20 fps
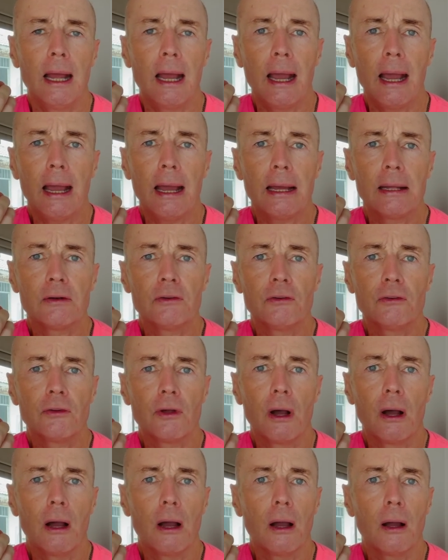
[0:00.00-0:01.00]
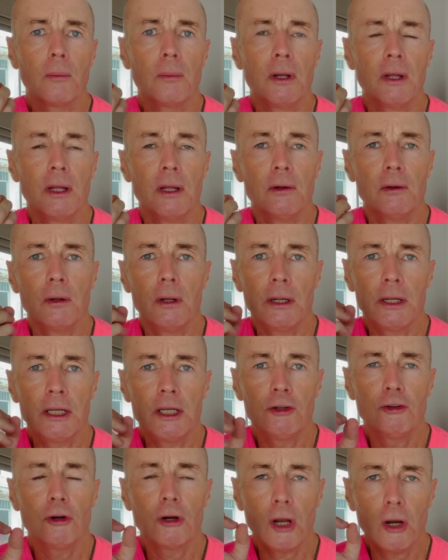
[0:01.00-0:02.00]
and he
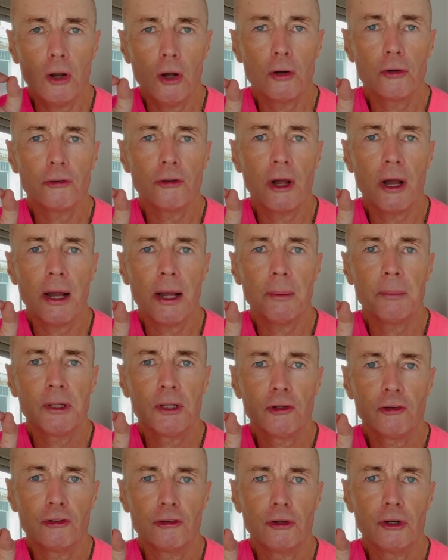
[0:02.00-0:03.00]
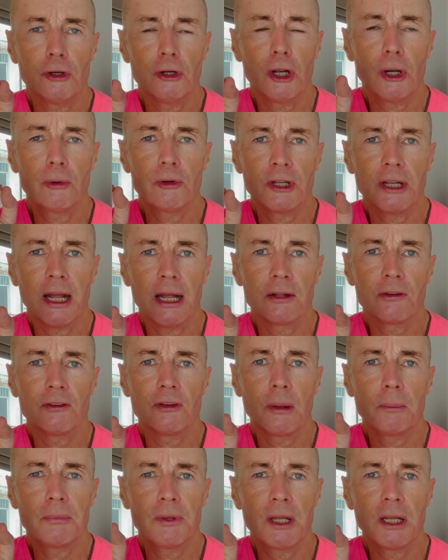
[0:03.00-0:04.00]
took a long time in the studio to get
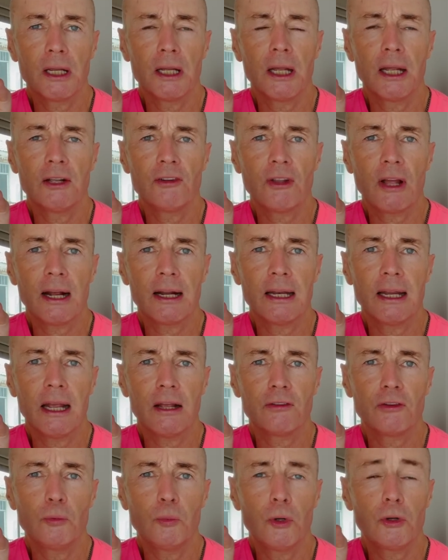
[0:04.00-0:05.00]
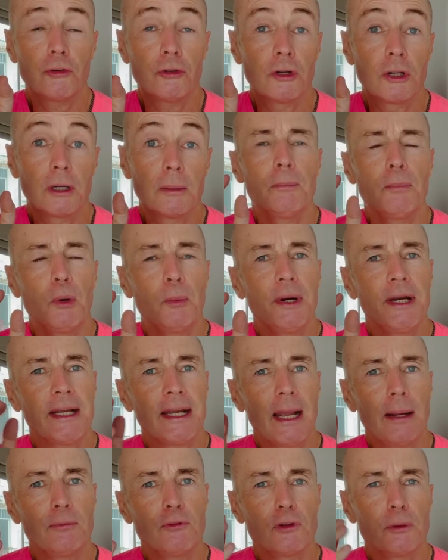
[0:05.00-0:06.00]
something exactly as he wanted it. But when it
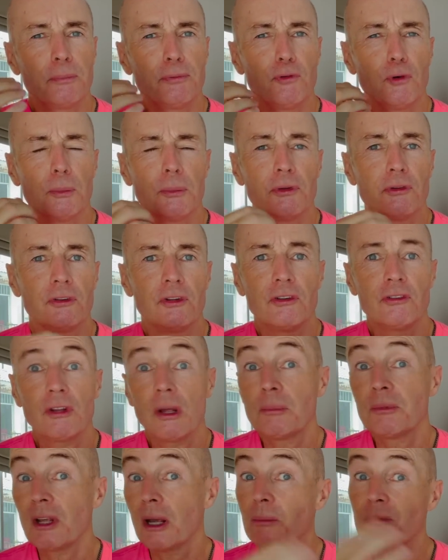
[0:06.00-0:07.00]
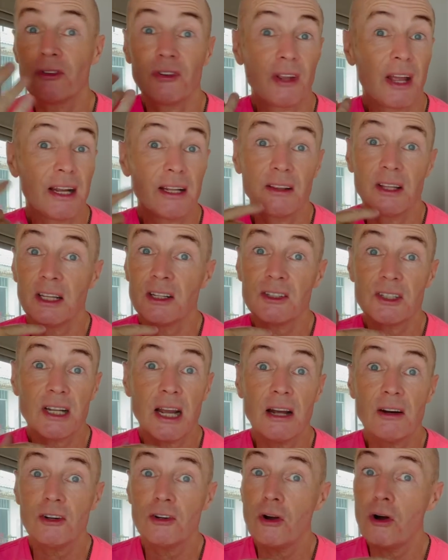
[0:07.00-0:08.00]
came to the performance, he sometimes sang things
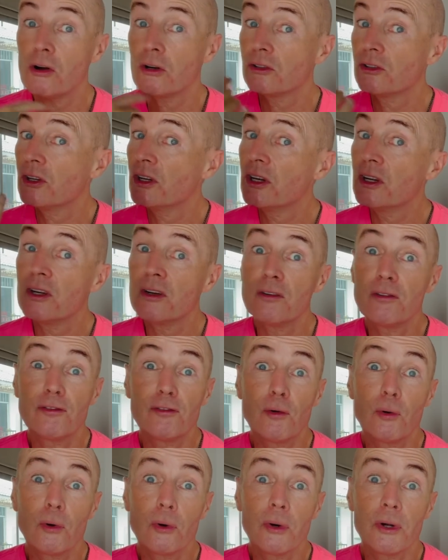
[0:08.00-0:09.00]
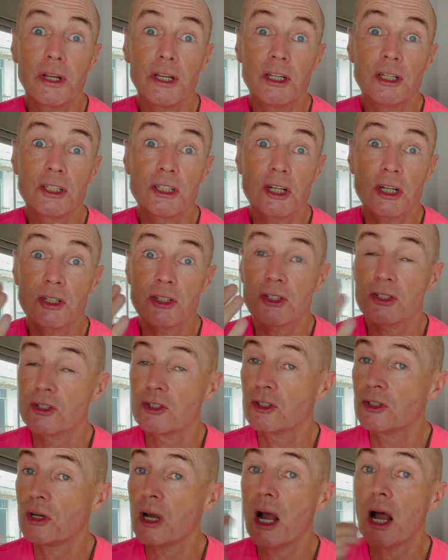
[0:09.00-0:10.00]
down octave, or he
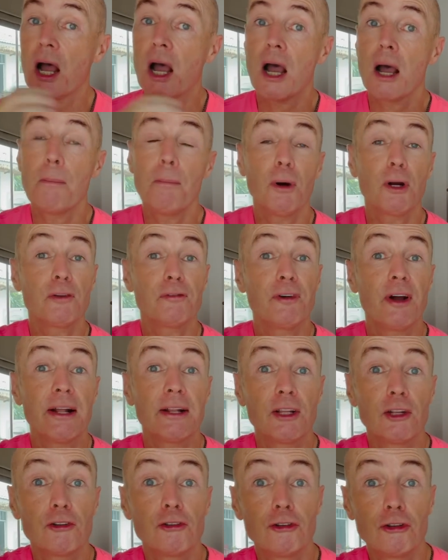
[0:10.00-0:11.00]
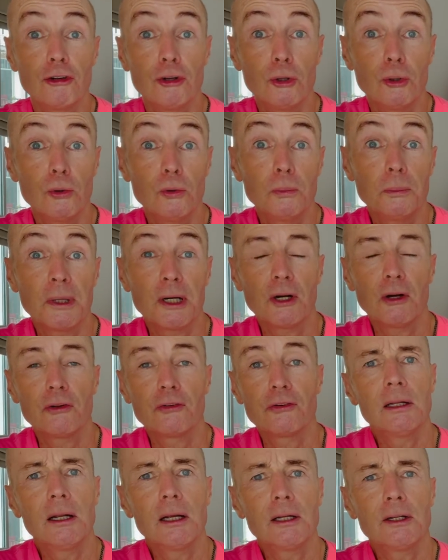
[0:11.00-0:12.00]
just modified the tune
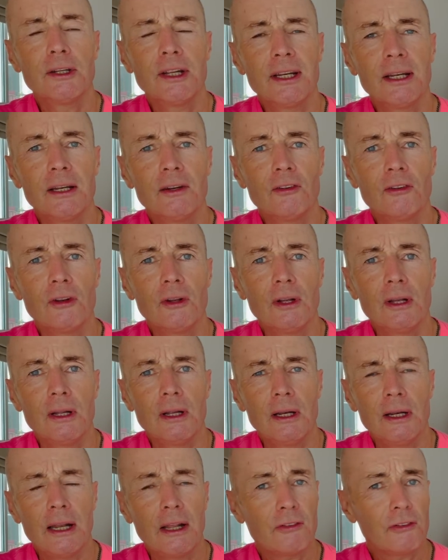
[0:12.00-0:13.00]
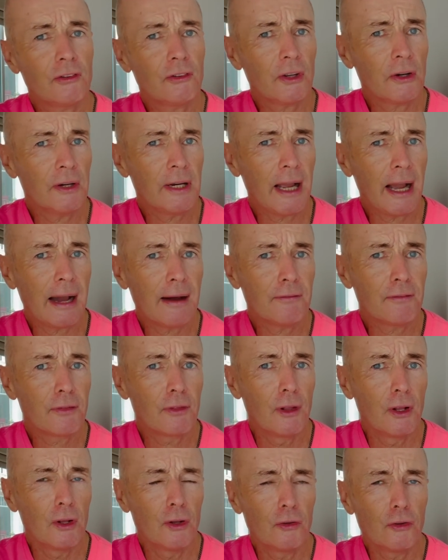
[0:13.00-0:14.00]
because he didn't necessarily have
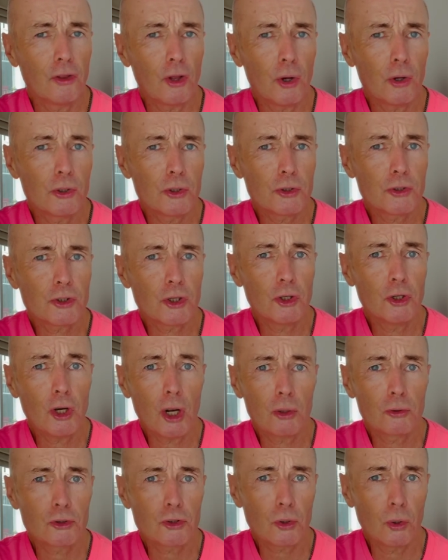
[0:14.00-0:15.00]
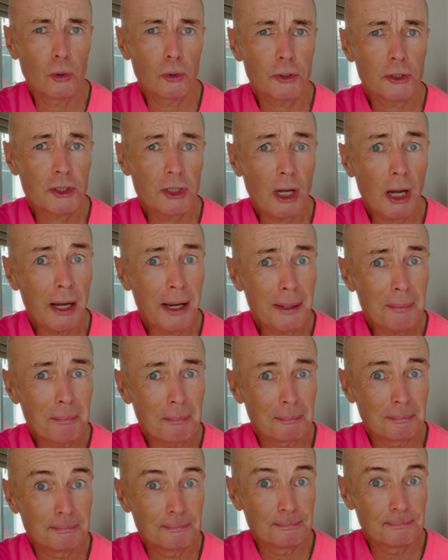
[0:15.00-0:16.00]
those notes all the
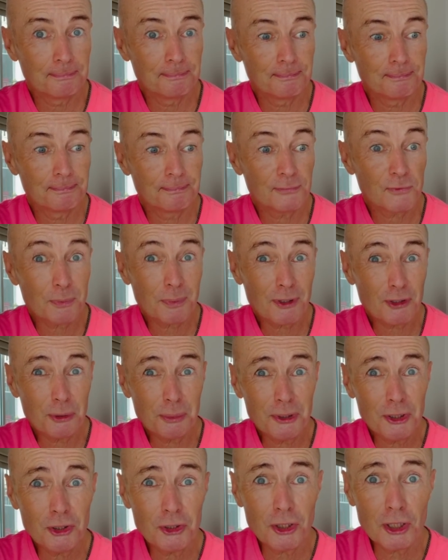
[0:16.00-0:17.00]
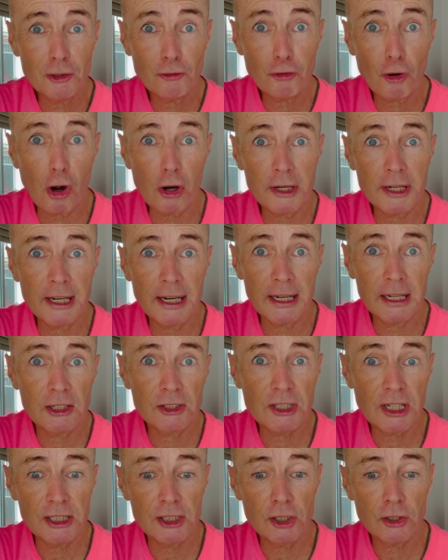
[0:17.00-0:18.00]
time. Especially when you're doing rock gigs
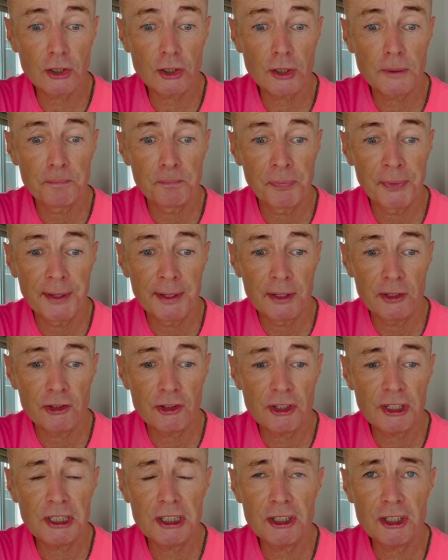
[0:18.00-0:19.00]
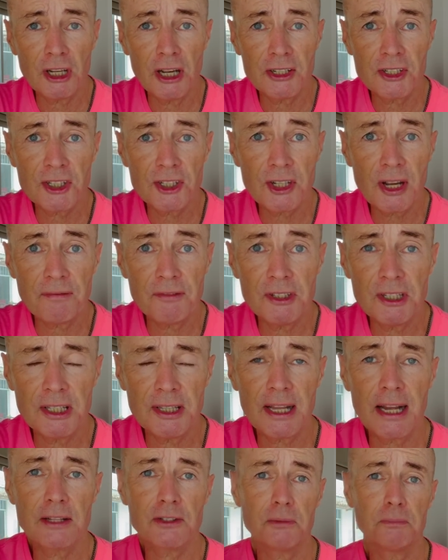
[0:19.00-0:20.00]
and you're singing to
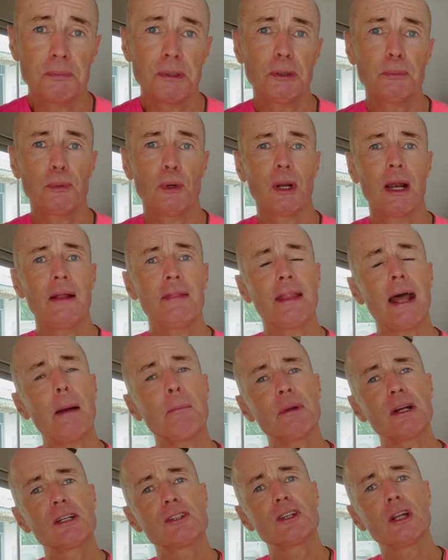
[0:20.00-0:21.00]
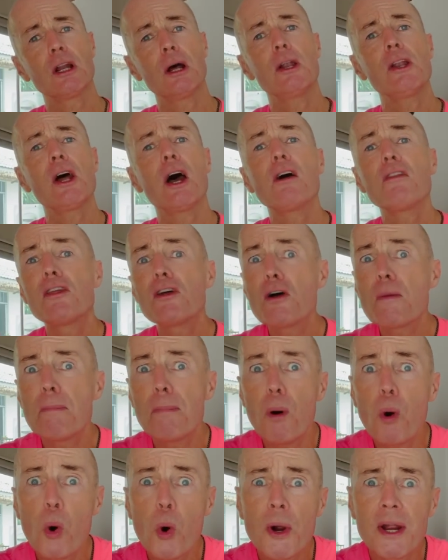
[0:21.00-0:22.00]
70,000 people. And that brings in another
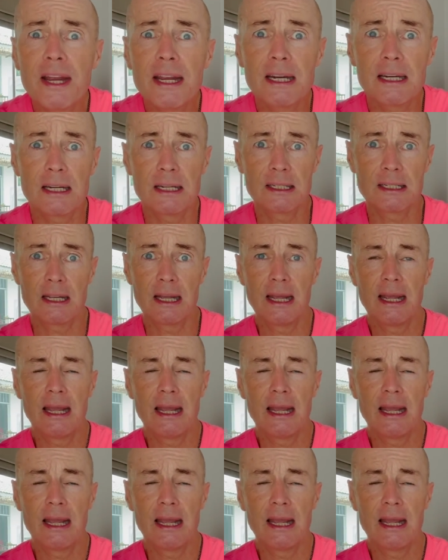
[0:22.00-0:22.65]
point,